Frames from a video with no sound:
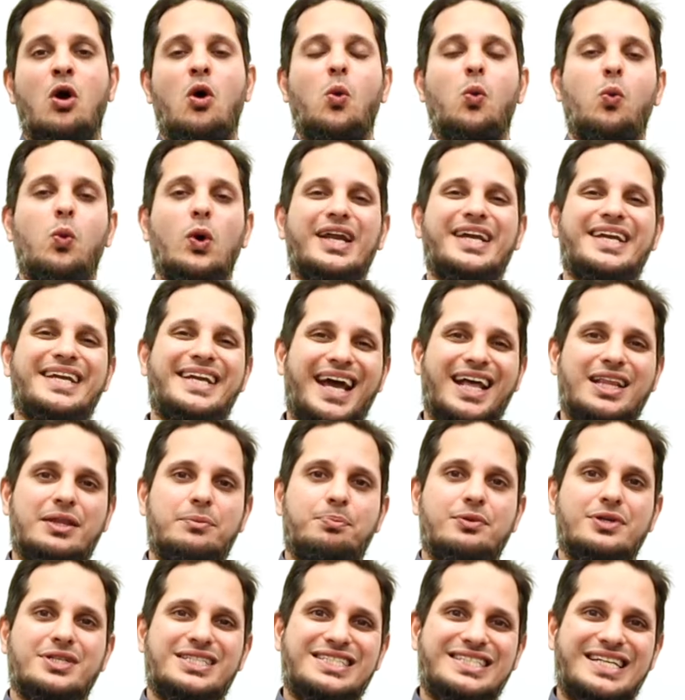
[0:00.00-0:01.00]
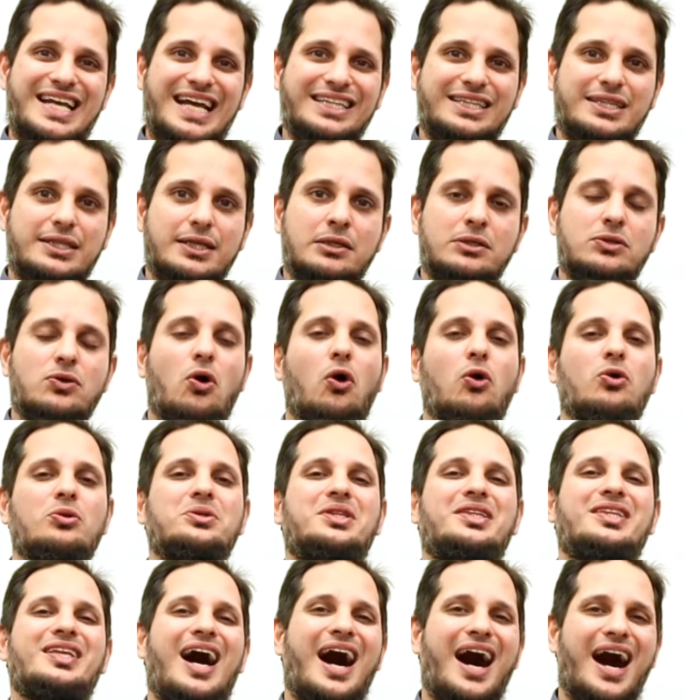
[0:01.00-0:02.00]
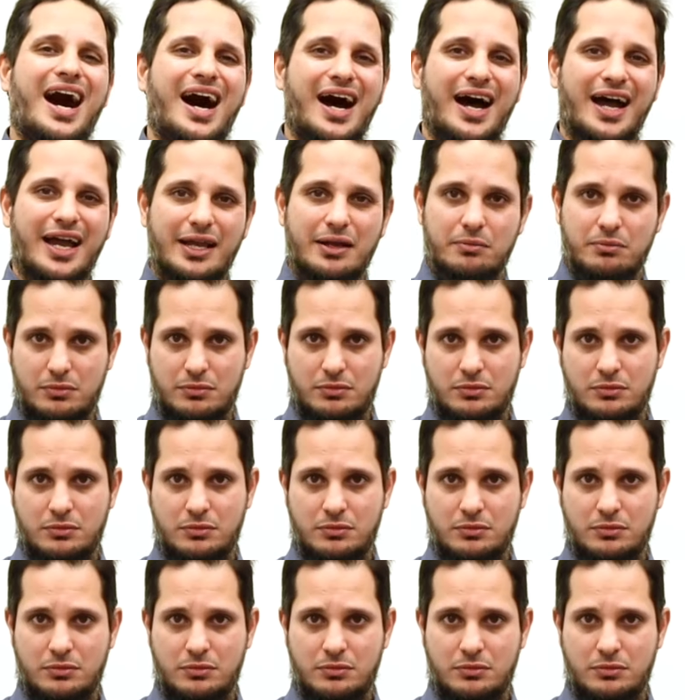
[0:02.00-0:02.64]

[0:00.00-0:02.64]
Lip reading: will get presented on time.